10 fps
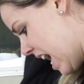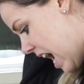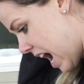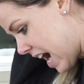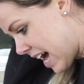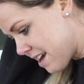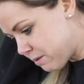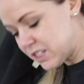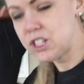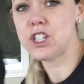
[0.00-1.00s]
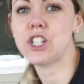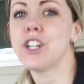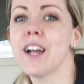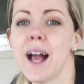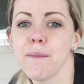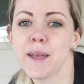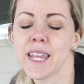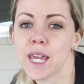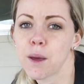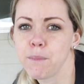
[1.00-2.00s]
I wasn't sure how
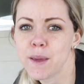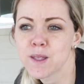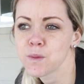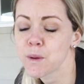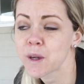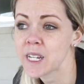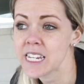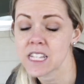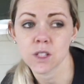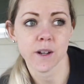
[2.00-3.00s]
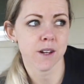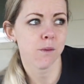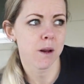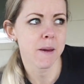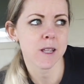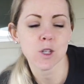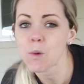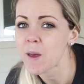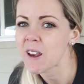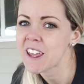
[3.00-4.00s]
many bins we were gonna need, so I didn't wanna make too
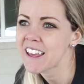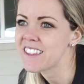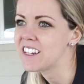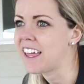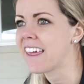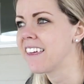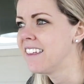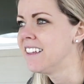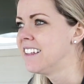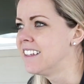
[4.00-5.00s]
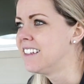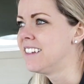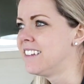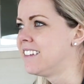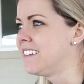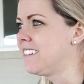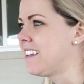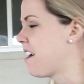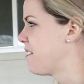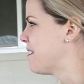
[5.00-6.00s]
many and then like,
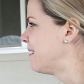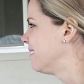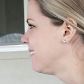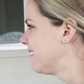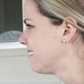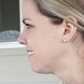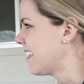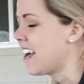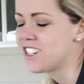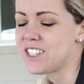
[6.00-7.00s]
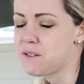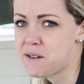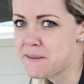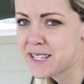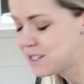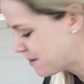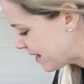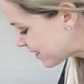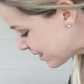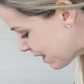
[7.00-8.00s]
I don't know. I just didn't want to make too
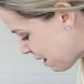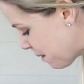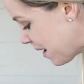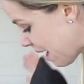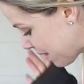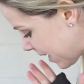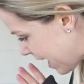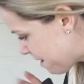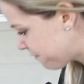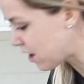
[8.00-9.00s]
many. So now that I've